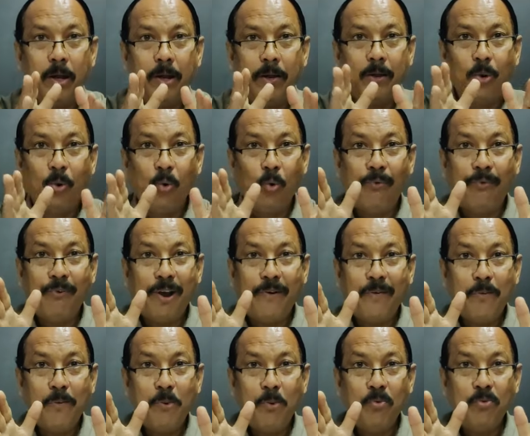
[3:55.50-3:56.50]
The roof never
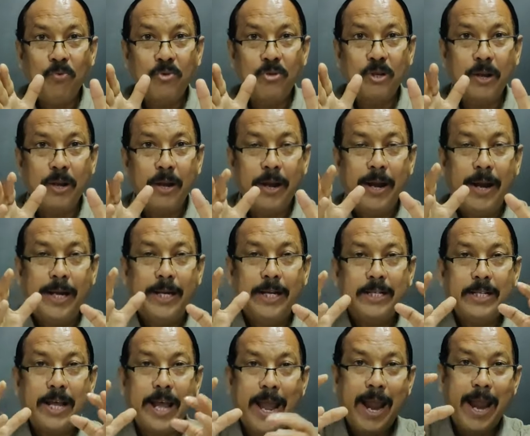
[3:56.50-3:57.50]
moves. It is
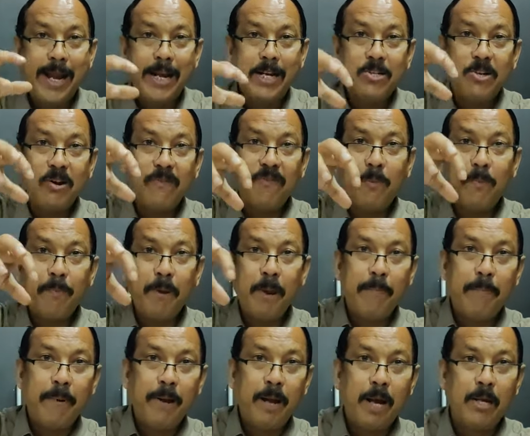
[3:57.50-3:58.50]
the heads of the
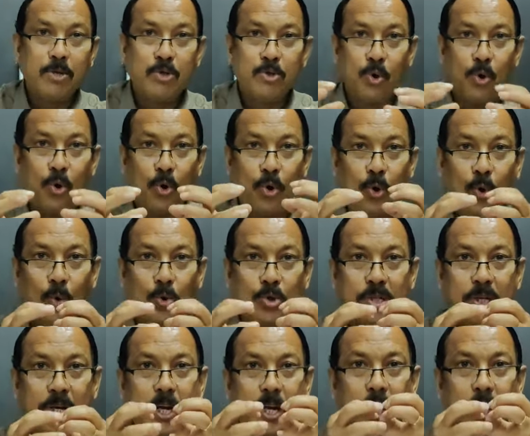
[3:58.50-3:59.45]
people are so closely